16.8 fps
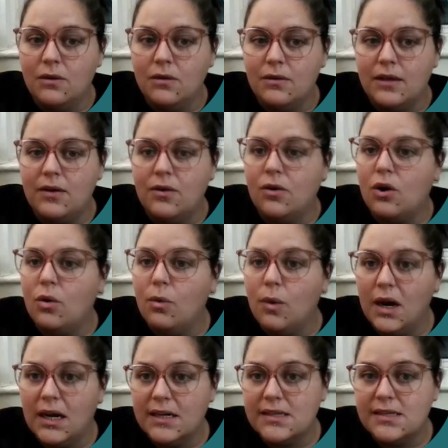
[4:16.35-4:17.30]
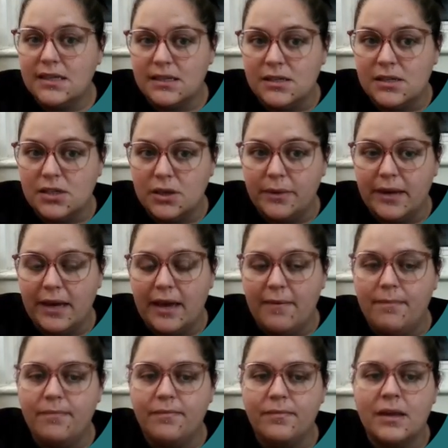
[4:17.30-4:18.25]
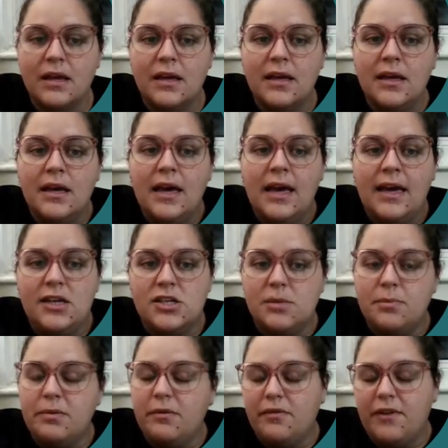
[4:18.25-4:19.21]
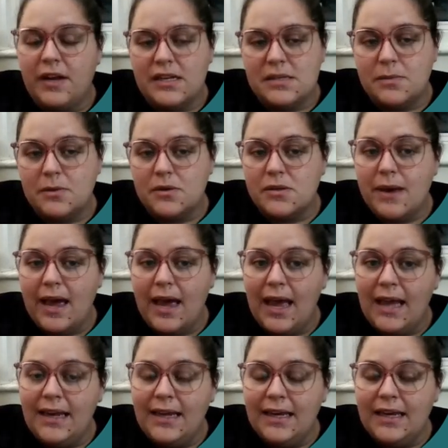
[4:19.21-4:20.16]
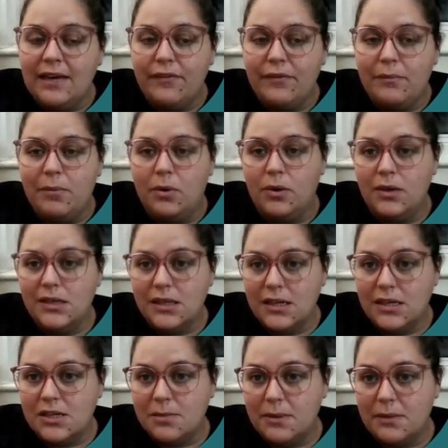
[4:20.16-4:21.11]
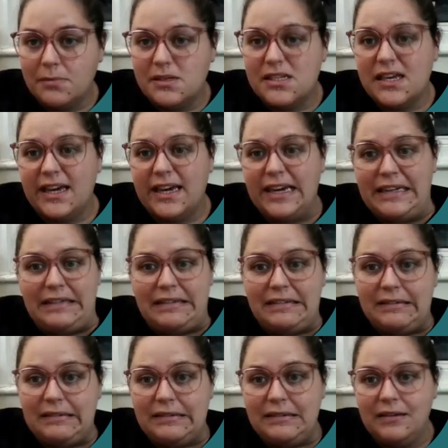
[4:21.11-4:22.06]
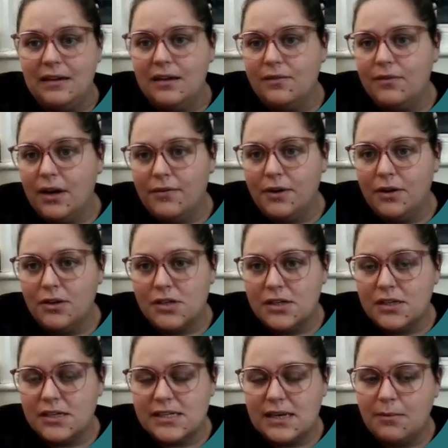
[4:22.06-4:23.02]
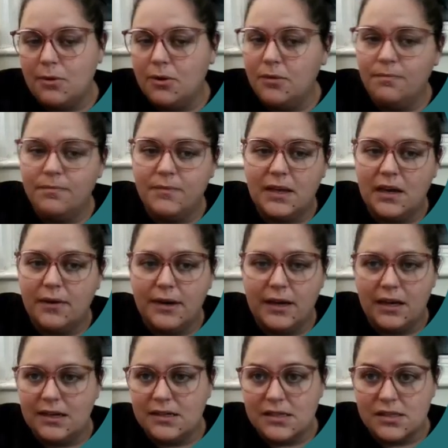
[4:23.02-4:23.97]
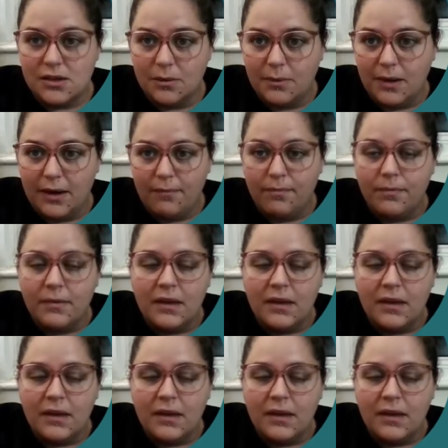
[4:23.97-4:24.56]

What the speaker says: They're not coerced into doing it. It should be reversible. So at any given point, they should be able to say, oh, I'd rather not do this anymore. I'd like to stop now.